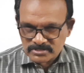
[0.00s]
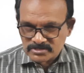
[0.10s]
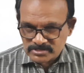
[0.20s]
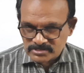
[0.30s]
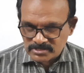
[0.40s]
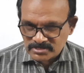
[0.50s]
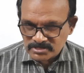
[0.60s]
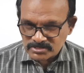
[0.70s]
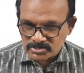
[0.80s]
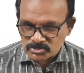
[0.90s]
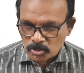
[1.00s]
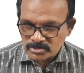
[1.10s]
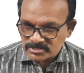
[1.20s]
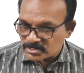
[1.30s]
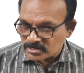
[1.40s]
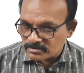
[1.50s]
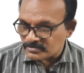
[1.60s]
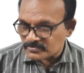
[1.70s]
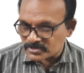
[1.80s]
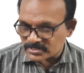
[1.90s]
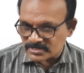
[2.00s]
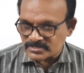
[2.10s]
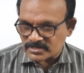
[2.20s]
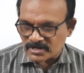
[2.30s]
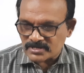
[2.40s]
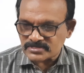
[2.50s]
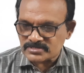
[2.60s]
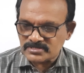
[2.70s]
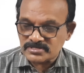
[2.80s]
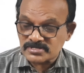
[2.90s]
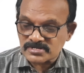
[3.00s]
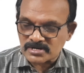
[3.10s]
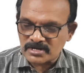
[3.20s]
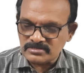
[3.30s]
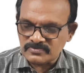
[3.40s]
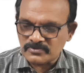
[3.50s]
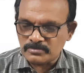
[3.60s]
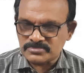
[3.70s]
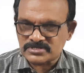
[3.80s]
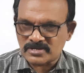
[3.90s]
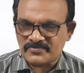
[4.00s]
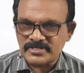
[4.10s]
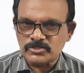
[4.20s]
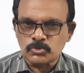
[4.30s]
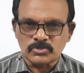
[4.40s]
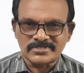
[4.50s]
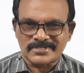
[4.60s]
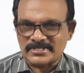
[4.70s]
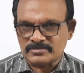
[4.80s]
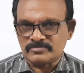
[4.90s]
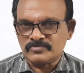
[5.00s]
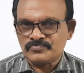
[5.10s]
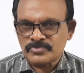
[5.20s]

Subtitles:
See, this is not generally for 10th class. This is right from 7 to 10.